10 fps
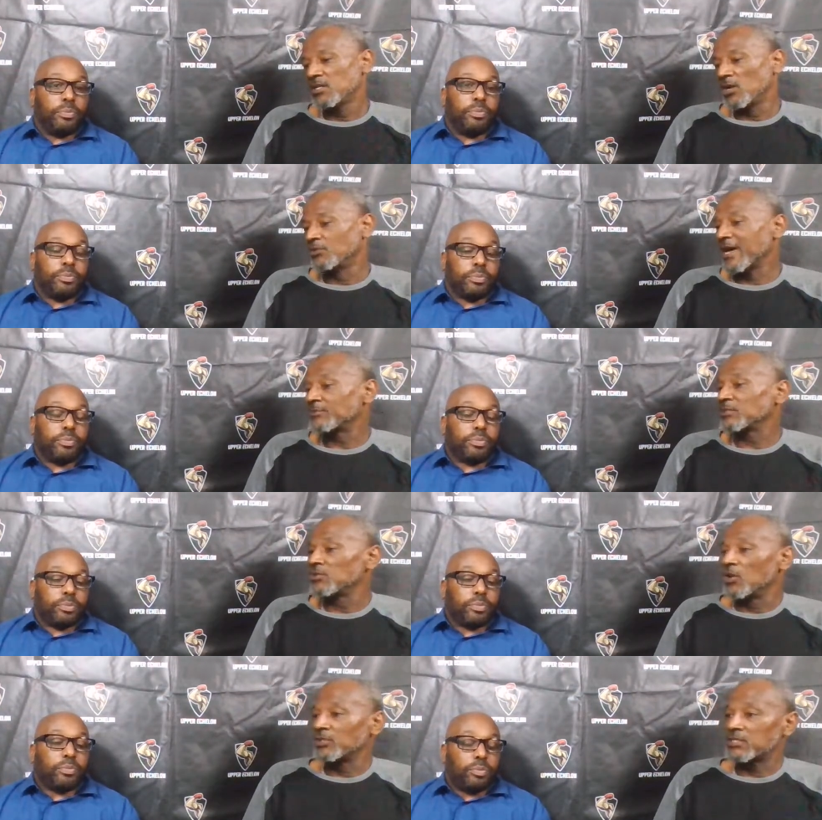Speaker 1: you know, that was,
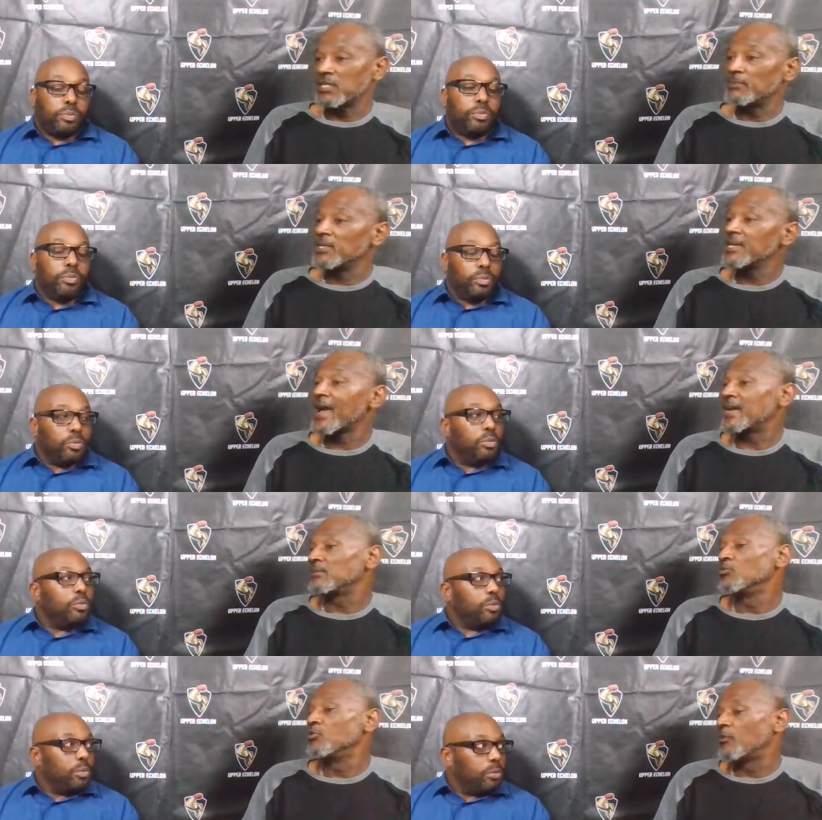you know, his team and he
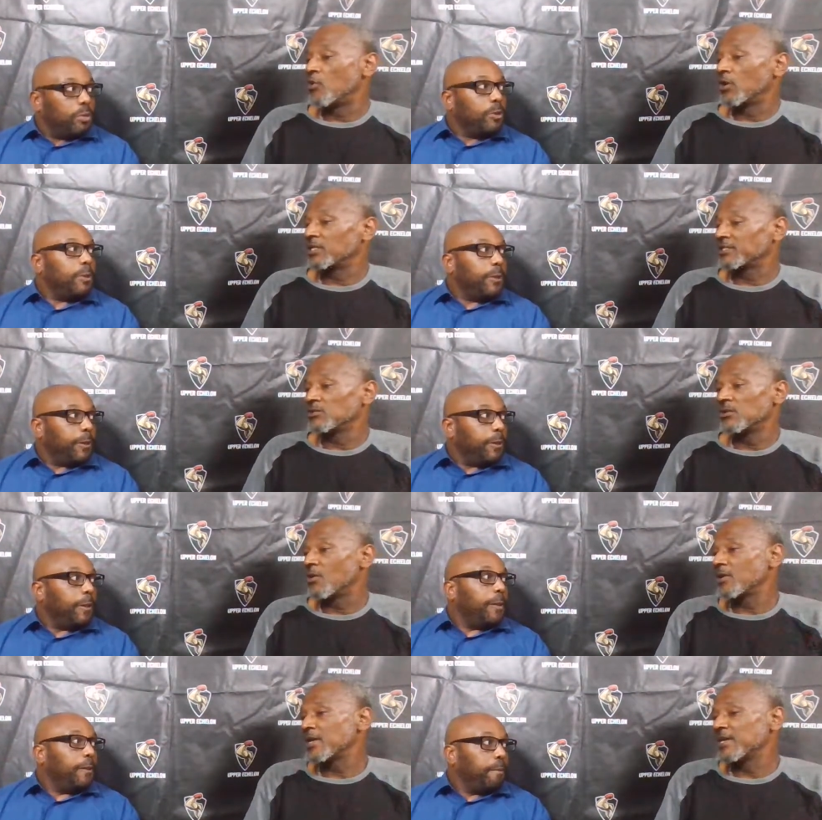had to move on because, you
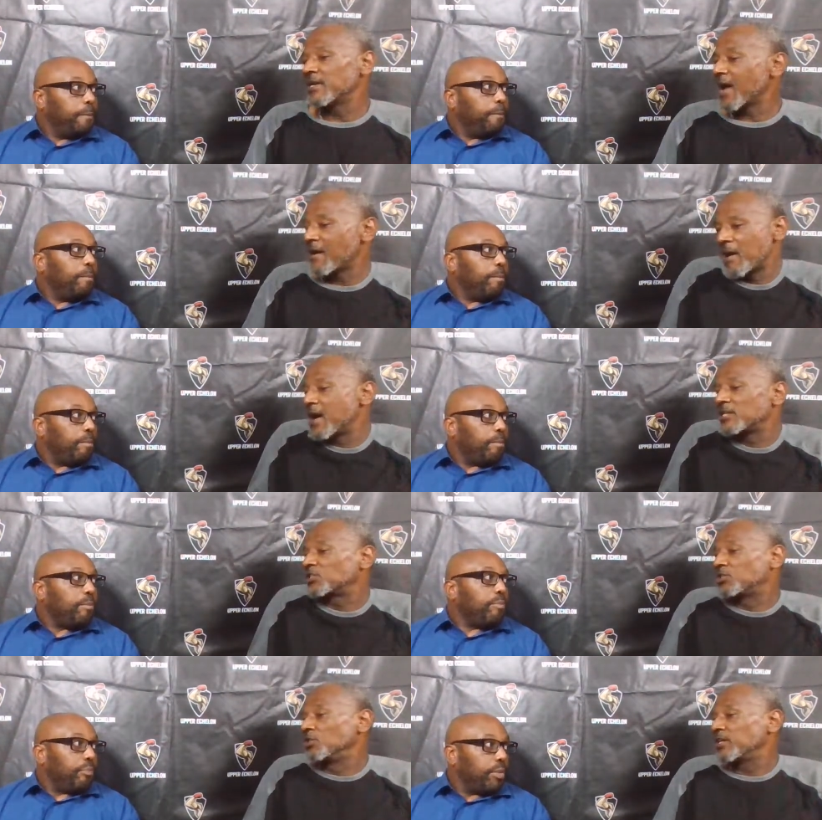know, I
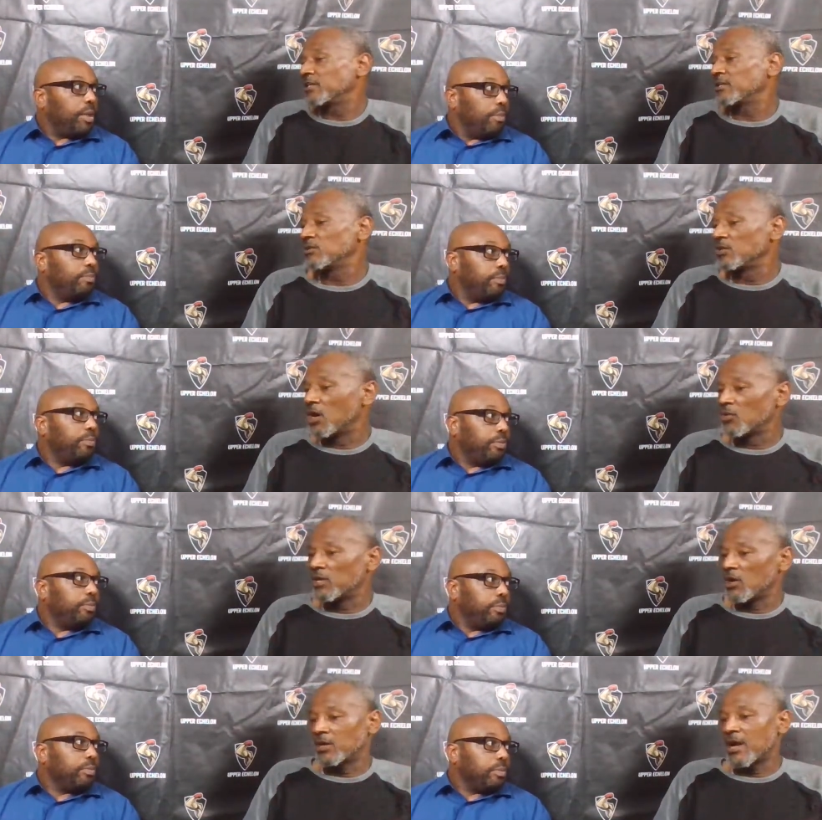understood it, you know,
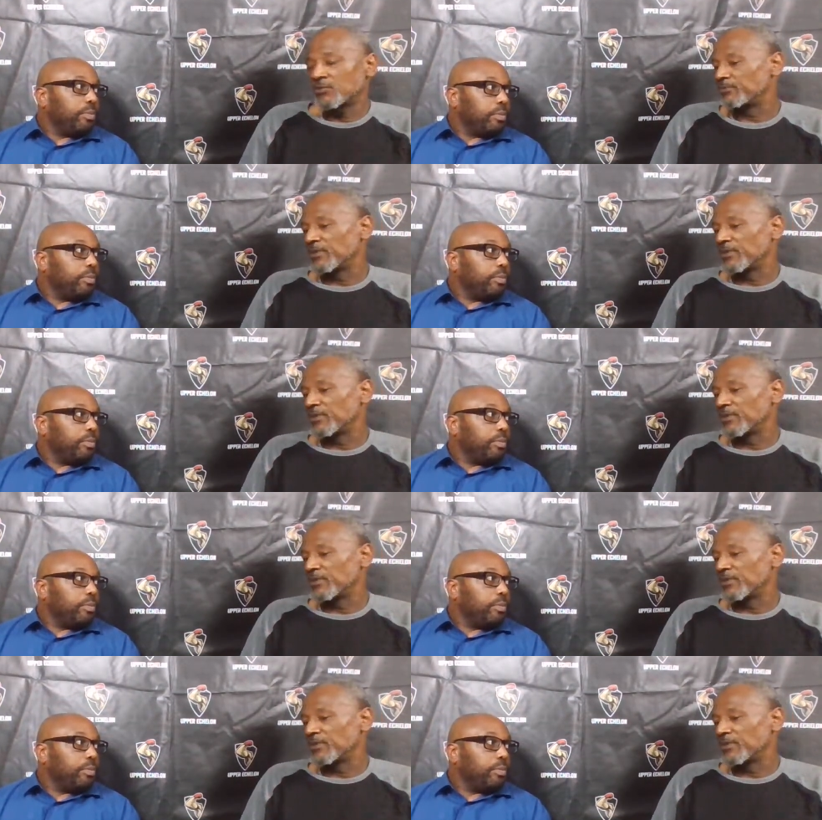and all that. I wasn't